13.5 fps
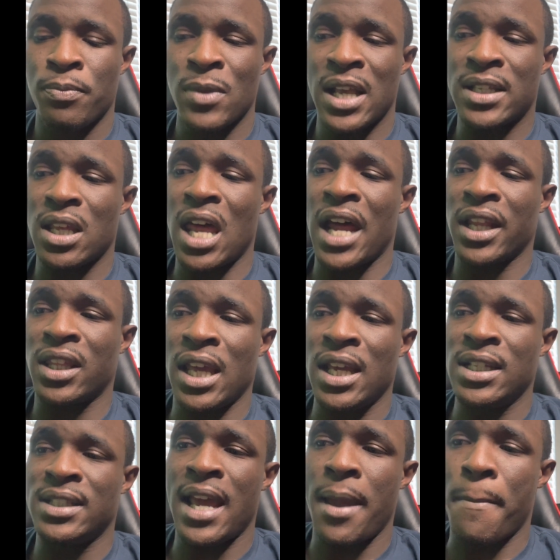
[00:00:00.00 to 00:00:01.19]
It's a lot of things
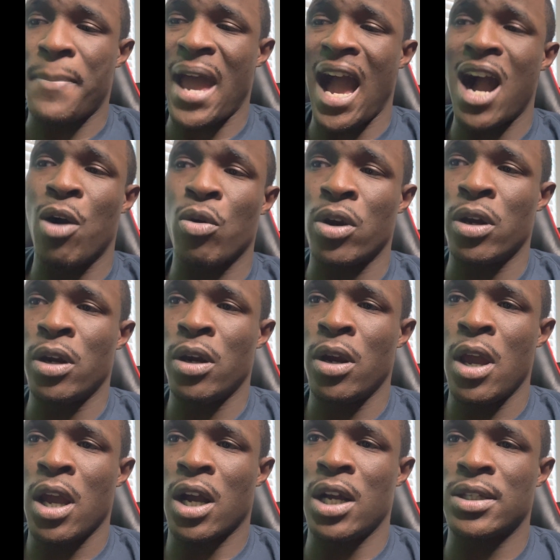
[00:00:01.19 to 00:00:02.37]
that power,
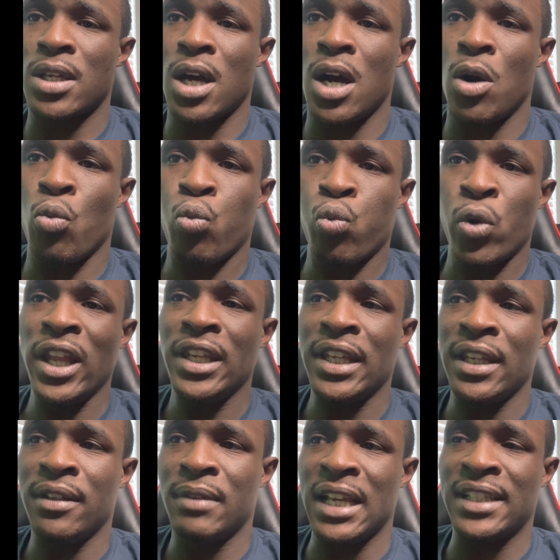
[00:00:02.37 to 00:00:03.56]
because uh,
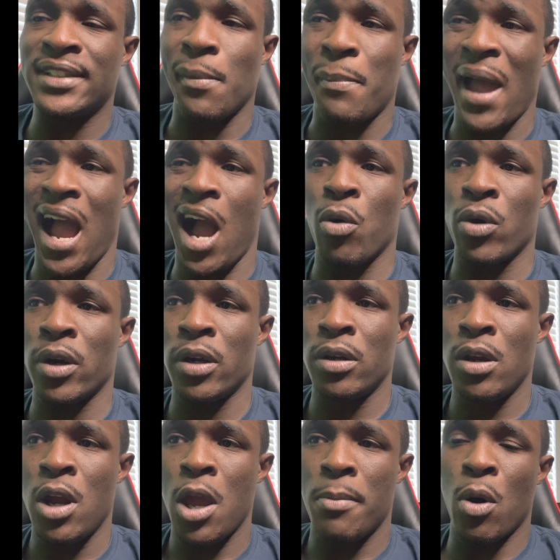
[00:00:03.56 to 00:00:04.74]
really, it's the power.
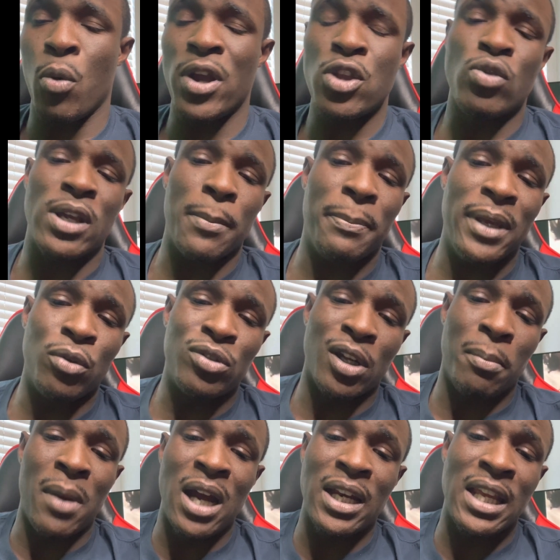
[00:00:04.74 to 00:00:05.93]
But when you can build the
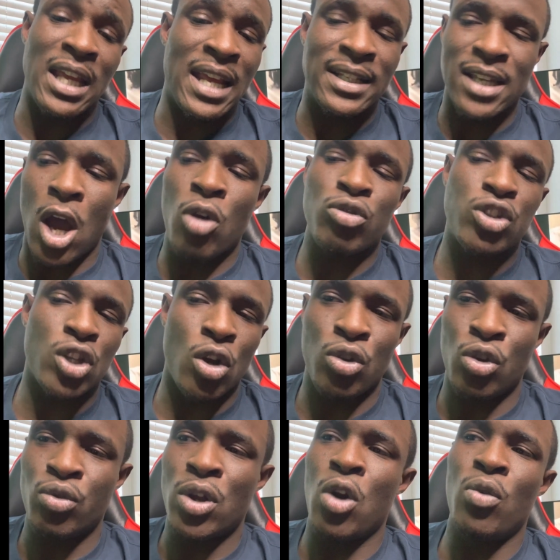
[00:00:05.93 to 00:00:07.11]
money, it's also, you
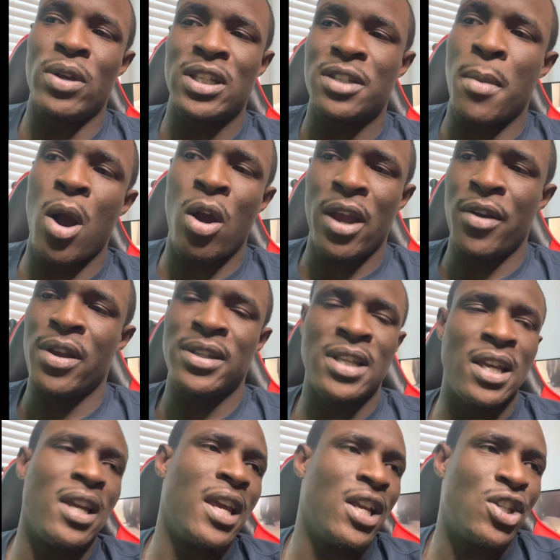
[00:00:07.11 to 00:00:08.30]
know, in small areas, it
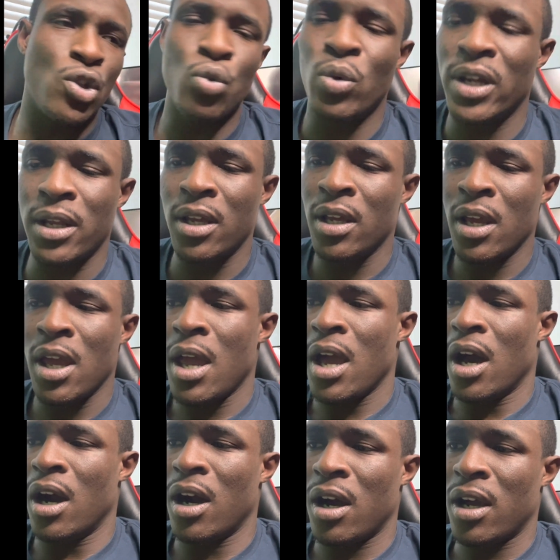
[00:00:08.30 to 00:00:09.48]
can get you with
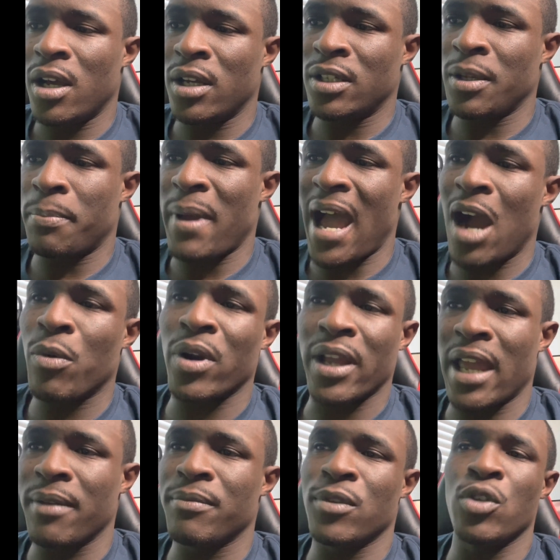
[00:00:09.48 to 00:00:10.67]
uh, the power,
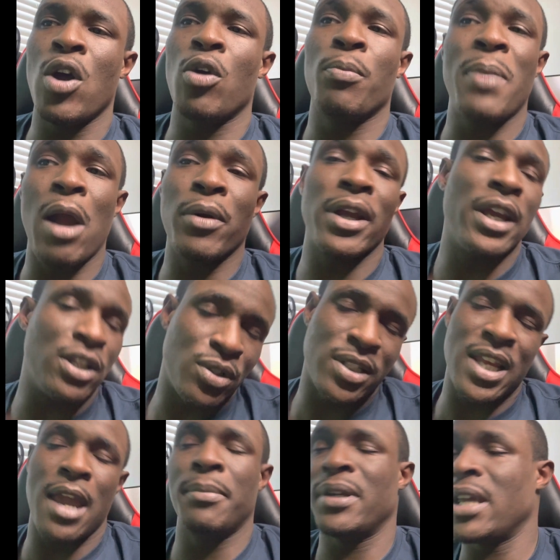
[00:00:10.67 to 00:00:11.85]
you know, power can get you the
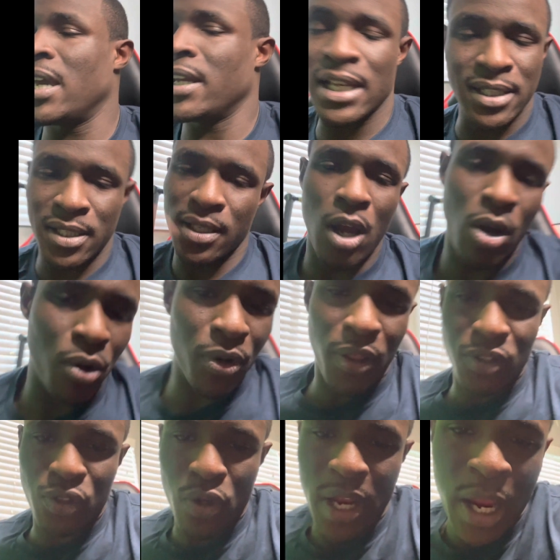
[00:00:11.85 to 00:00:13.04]
same. But yeah, that's just a whole nother
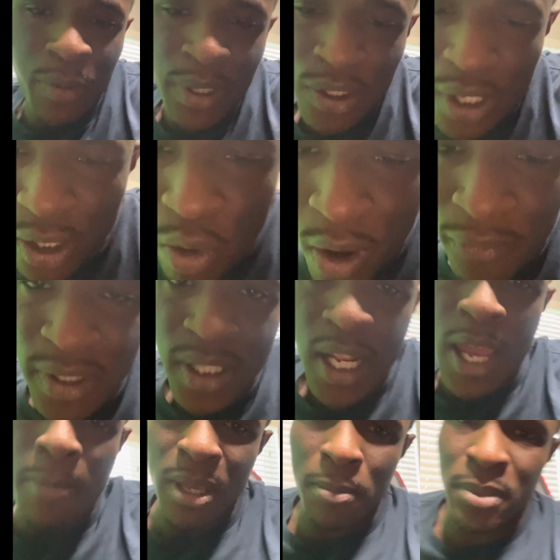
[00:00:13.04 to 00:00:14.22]
story. I ain't really trying to go off into that, man.